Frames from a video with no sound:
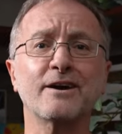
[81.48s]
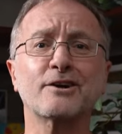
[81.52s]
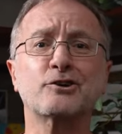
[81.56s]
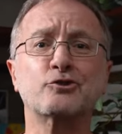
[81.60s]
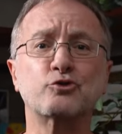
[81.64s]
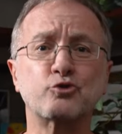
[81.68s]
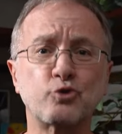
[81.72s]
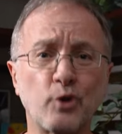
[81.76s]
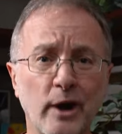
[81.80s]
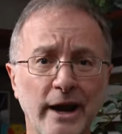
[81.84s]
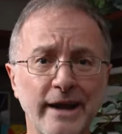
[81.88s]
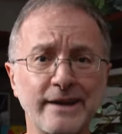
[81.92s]
a
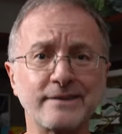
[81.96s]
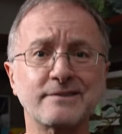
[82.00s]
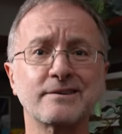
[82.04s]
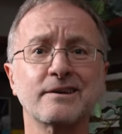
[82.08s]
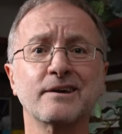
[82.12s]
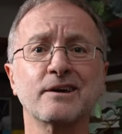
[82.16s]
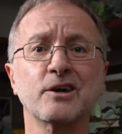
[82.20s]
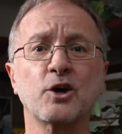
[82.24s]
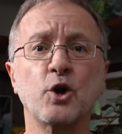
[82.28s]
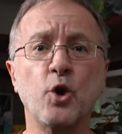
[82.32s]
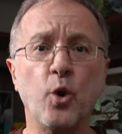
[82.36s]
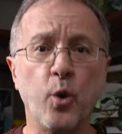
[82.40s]

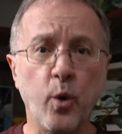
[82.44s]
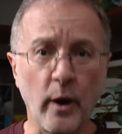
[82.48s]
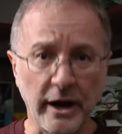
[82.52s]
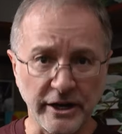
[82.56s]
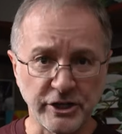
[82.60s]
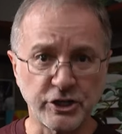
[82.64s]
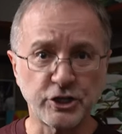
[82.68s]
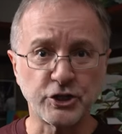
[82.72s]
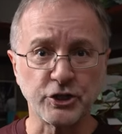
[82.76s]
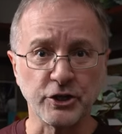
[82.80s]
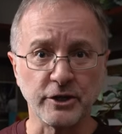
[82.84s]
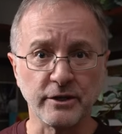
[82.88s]
great
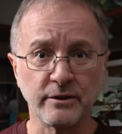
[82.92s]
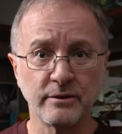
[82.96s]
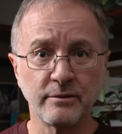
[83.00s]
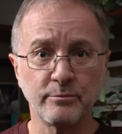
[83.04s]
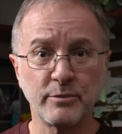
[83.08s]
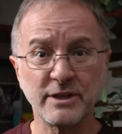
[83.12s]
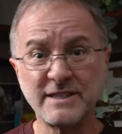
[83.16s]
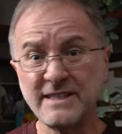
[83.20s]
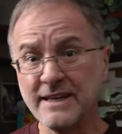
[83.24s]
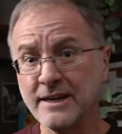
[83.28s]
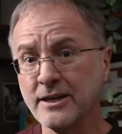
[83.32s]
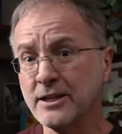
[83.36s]
question,
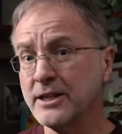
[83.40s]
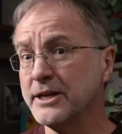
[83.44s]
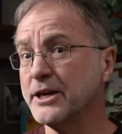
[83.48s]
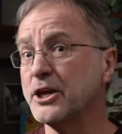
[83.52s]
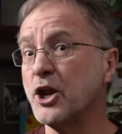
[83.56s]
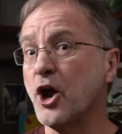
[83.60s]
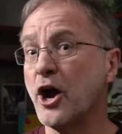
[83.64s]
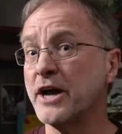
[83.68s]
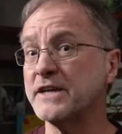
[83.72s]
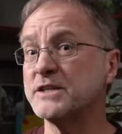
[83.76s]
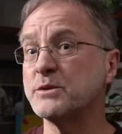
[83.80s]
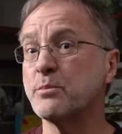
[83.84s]
particularly
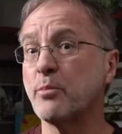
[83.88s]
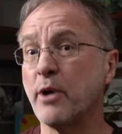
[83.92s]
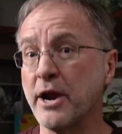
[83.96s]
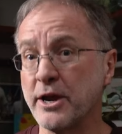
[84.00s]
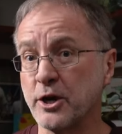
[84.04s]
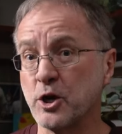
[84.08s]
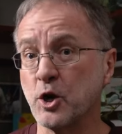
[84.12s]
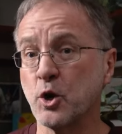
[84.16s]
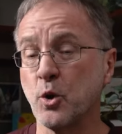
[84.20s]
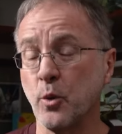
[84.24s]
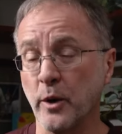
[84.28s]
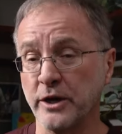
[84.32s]
an
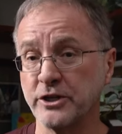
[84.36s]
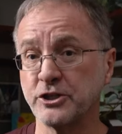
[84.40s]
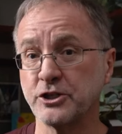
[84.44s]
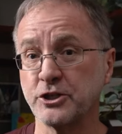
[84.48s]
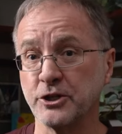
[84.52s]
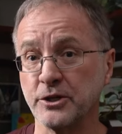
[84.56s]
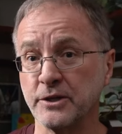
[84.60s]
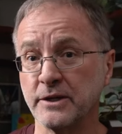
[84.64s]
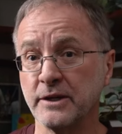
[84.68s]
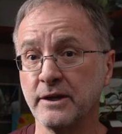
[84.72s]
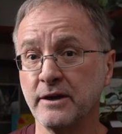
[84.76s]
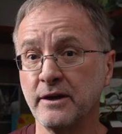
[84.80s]
icebreaker
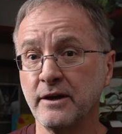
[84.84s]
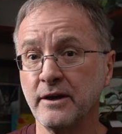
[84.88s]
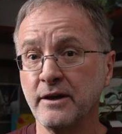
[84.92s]
question?